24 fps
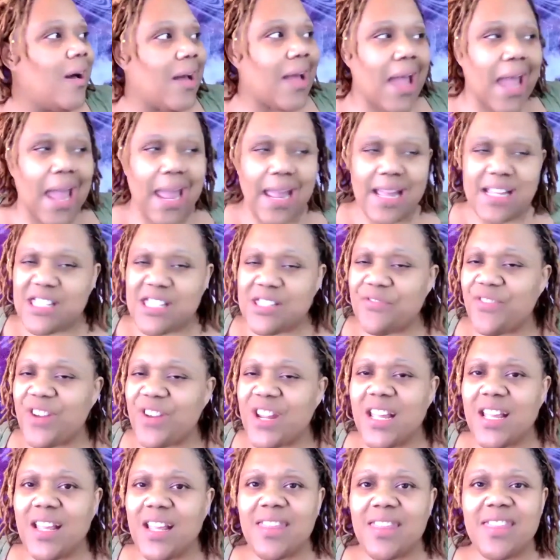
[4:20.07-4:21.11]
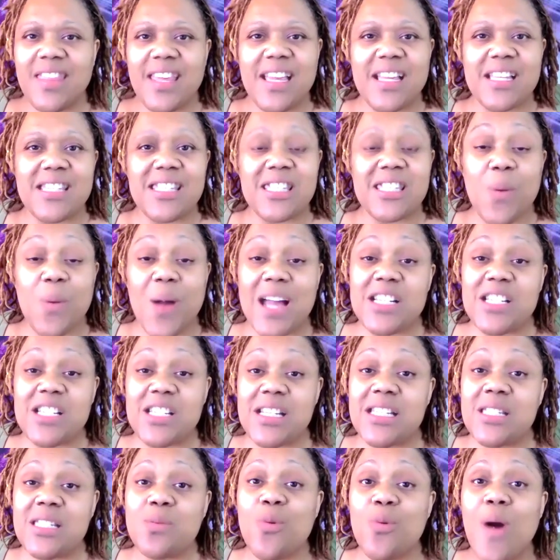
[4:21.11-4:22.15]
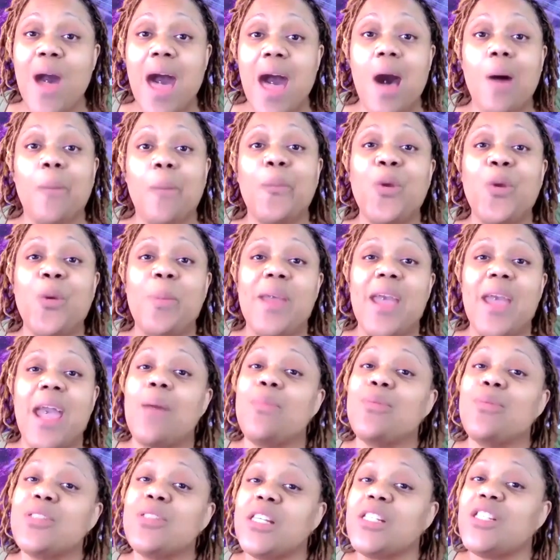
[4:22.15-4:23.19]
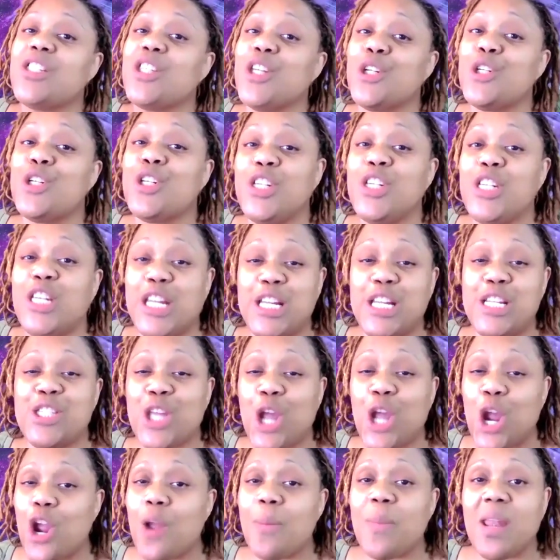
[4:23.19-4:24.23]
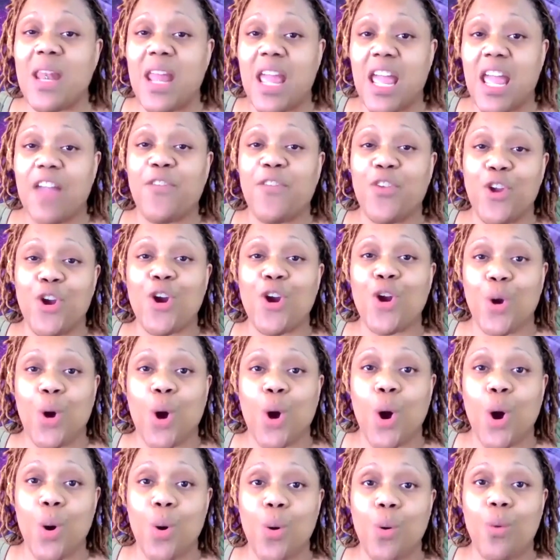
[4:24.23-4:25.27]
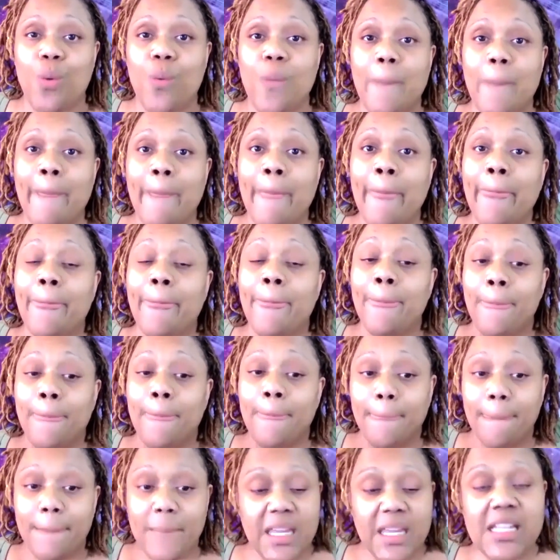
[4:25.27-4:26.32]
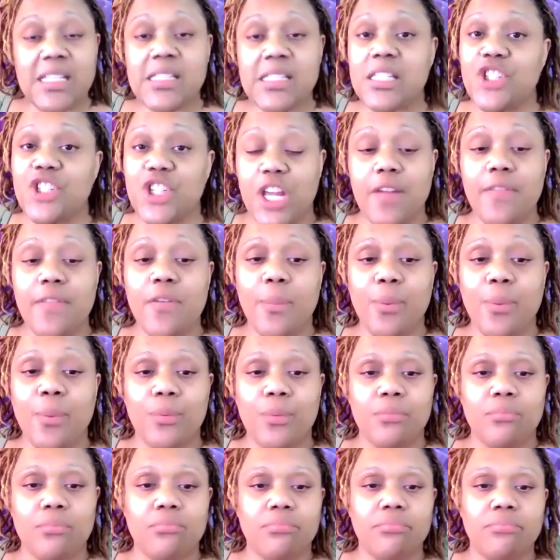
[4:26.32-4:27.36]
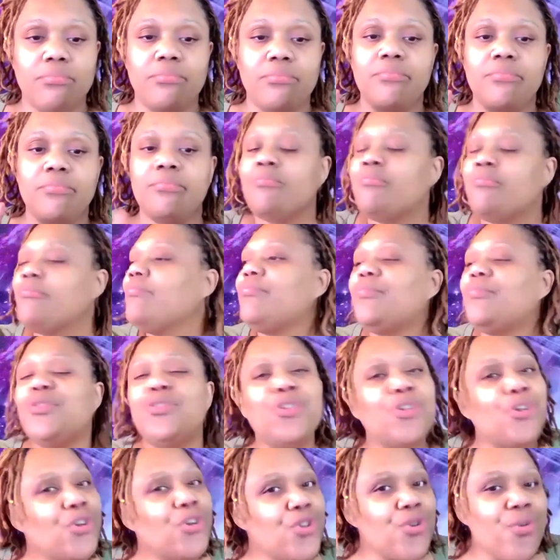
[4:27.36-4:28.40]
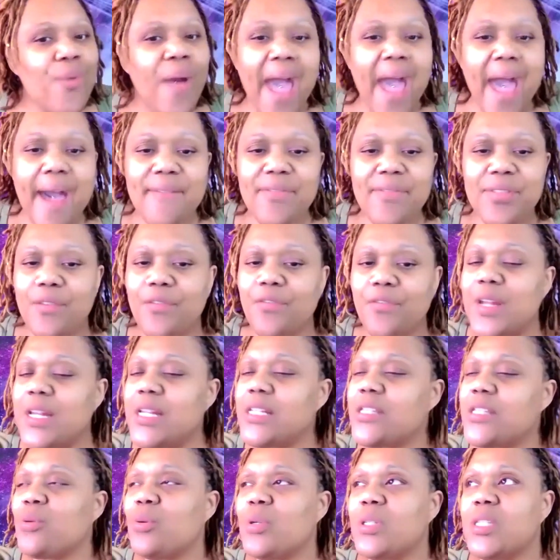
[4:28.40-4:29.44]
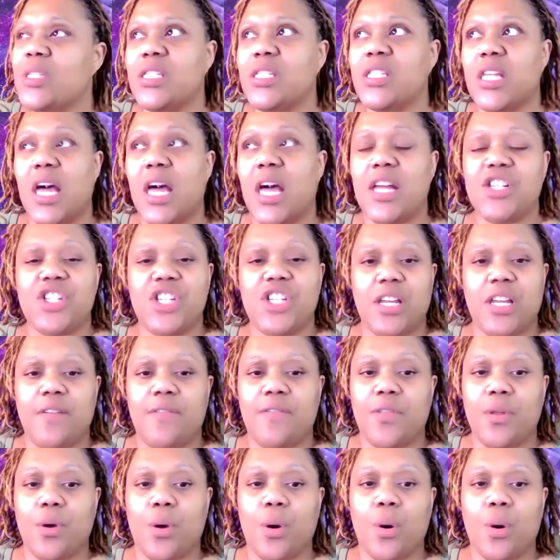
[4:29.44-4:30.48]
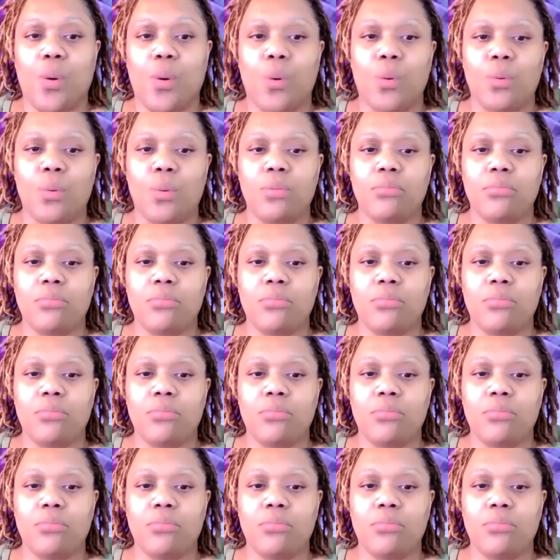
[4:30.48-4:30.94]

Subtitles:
Answering these questions will help you be able to determine if your goal is achievable. Do you have the resources to achieve the goal?